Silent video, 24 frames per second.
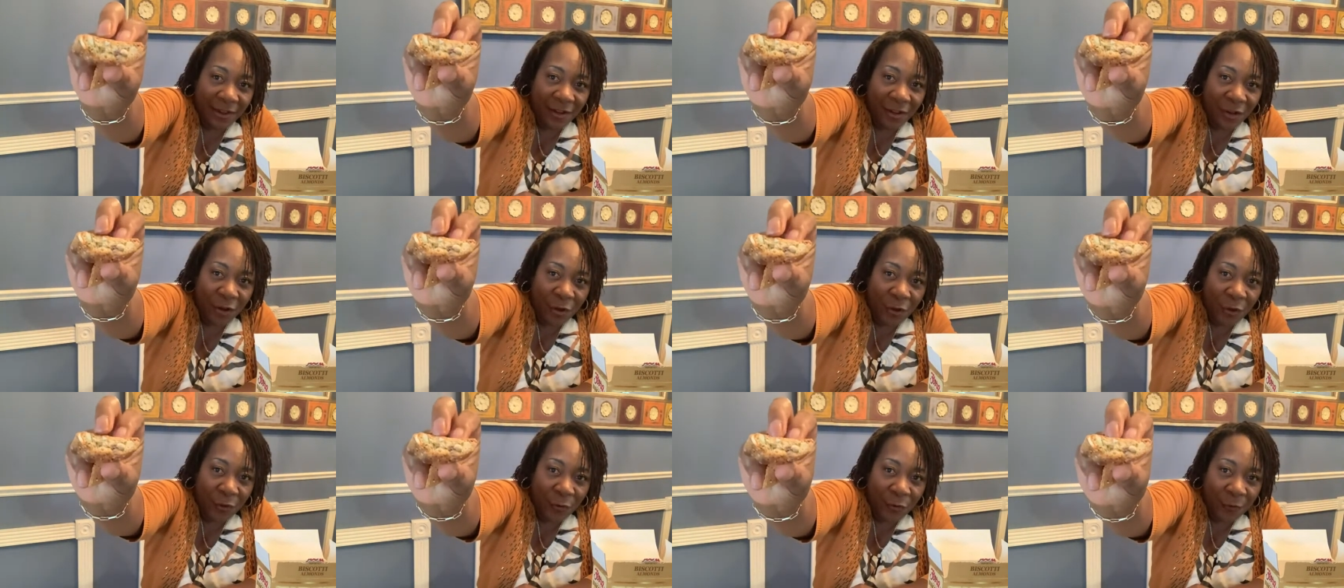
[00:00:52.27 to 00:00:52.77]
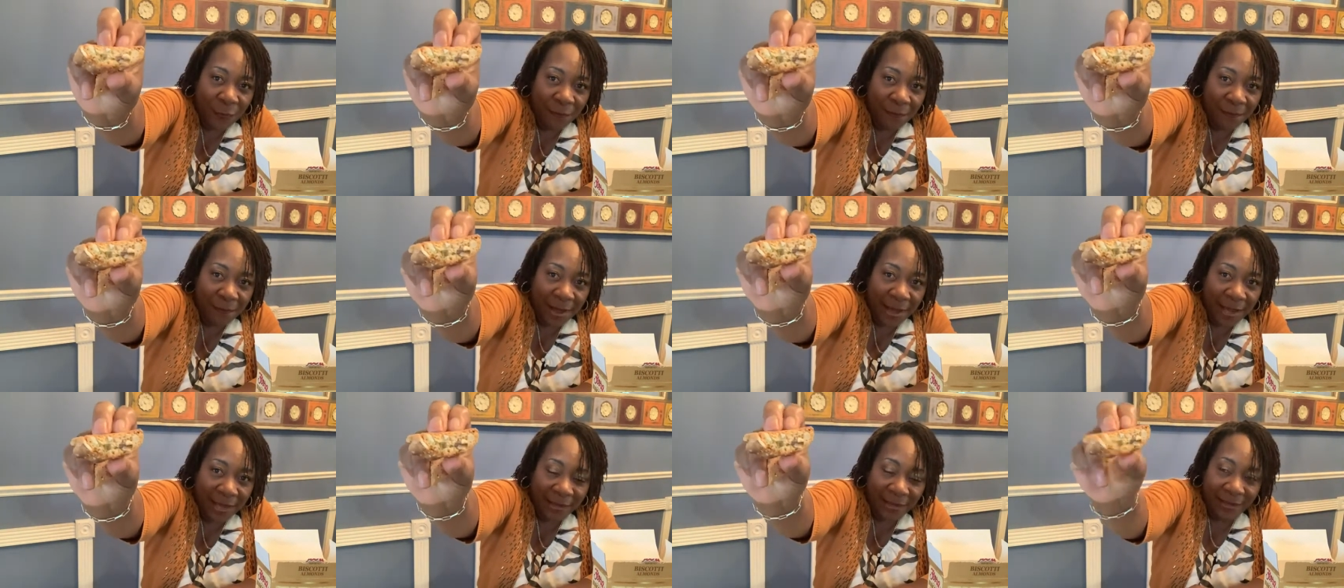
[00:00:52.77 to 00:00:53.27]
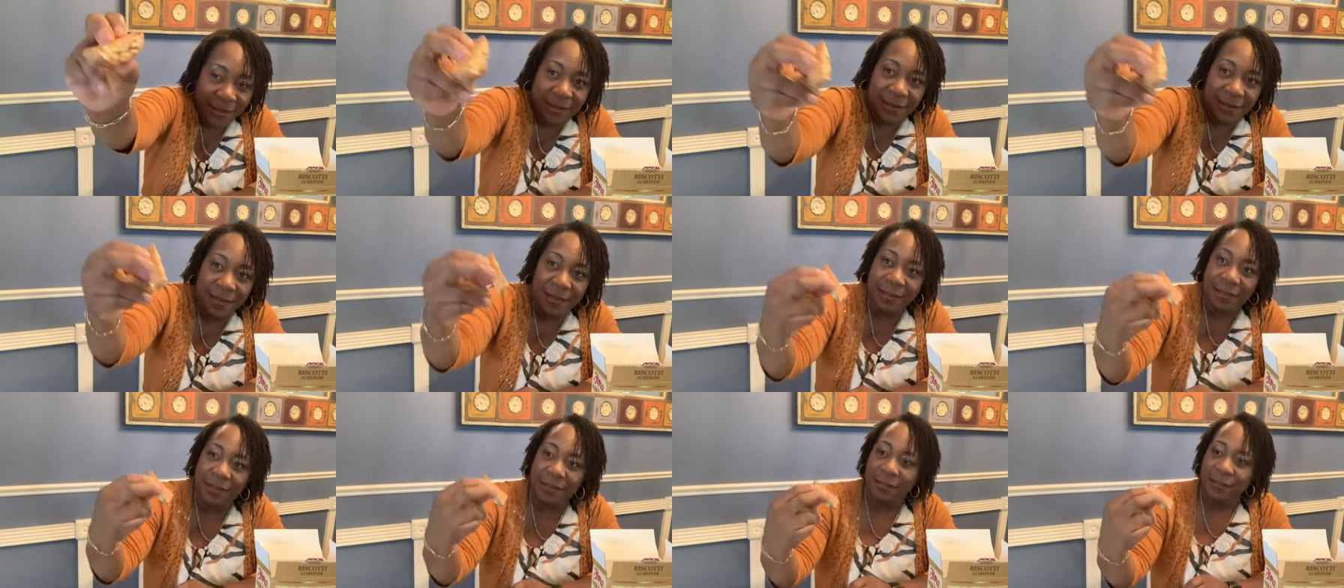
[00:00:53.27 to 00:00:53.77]
Oh my
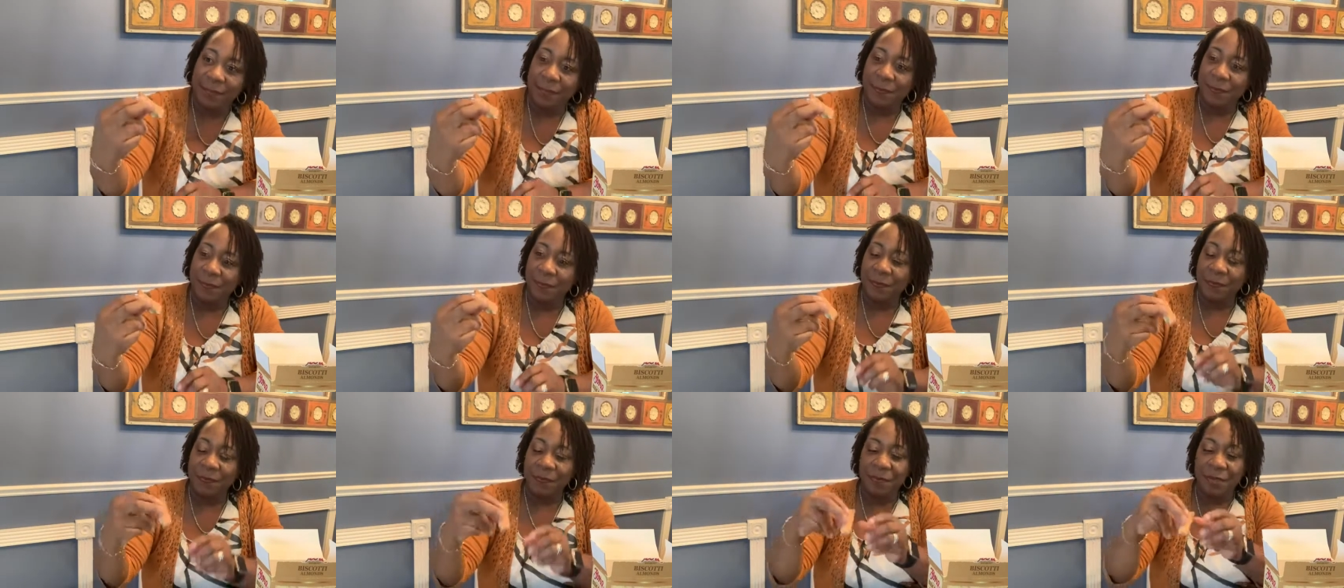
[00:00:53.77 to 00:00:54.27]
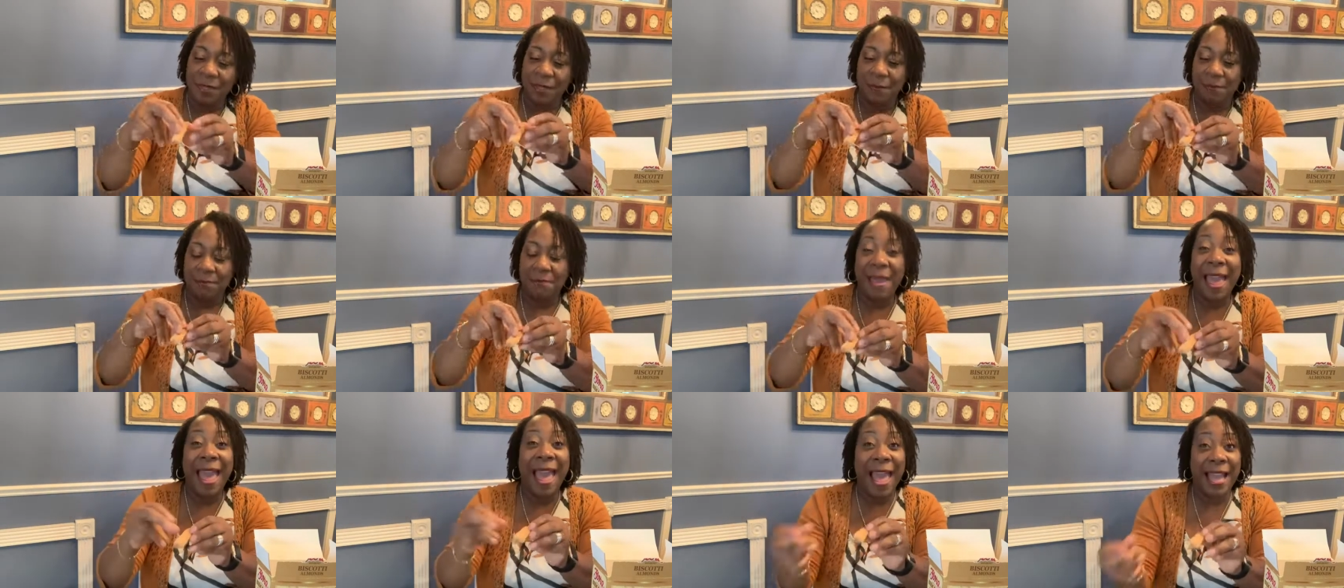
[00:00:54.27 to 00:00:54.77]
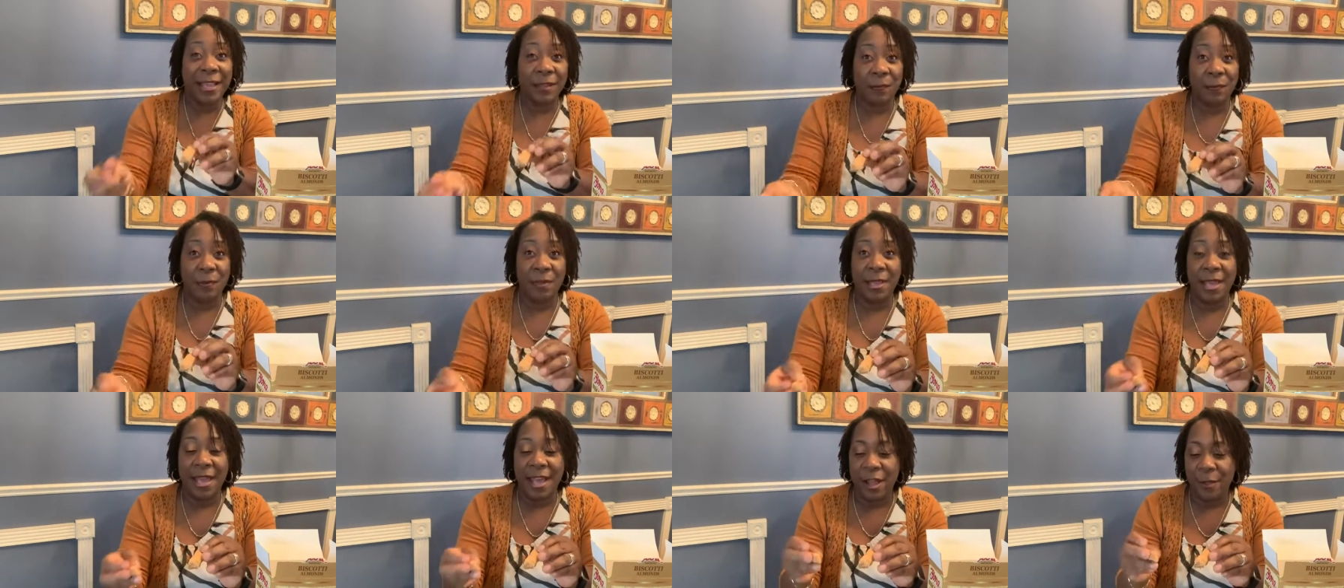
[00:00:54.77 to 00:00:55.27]
goodness. Packed
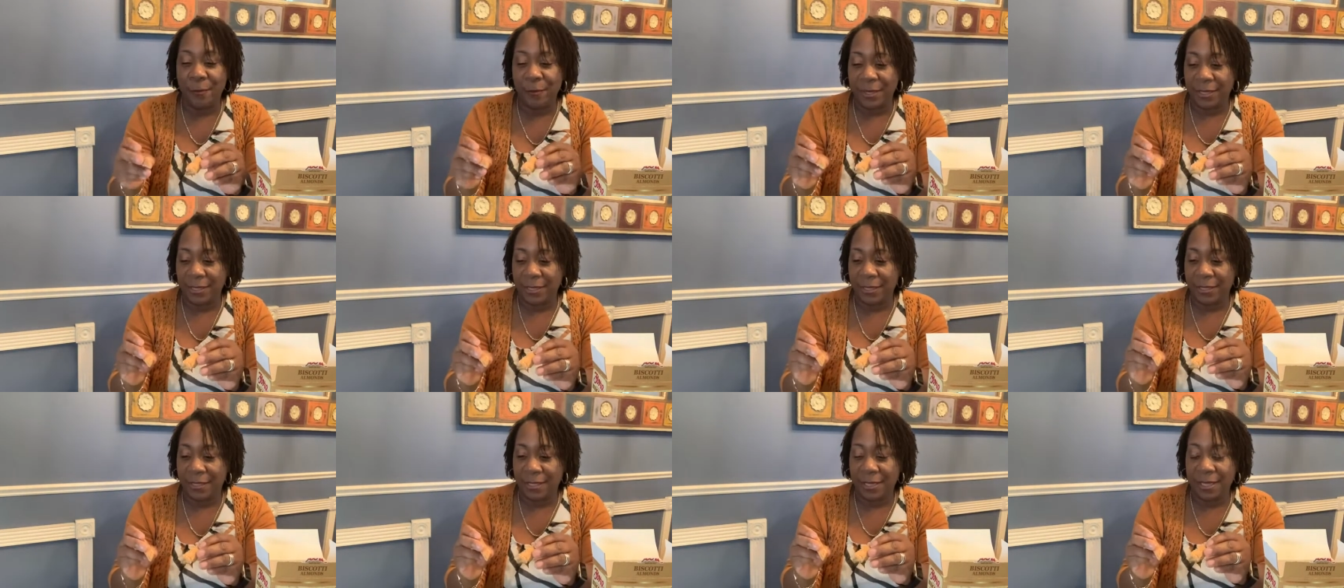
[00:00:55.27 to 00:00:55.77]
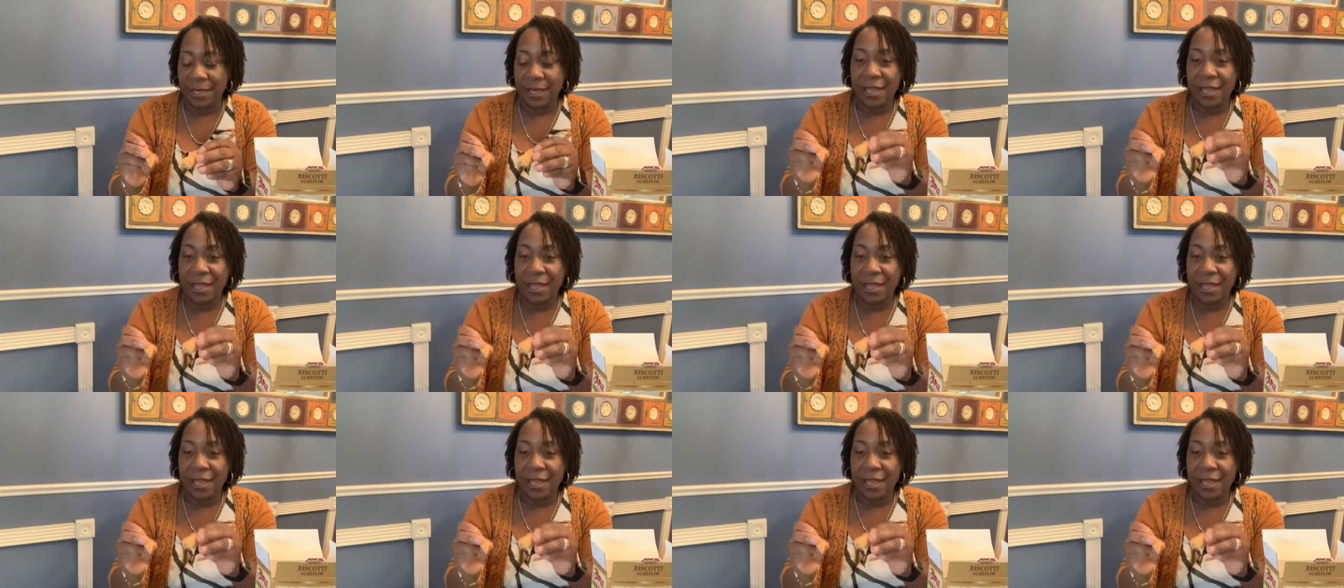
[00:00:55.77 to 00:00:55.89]
with almonds.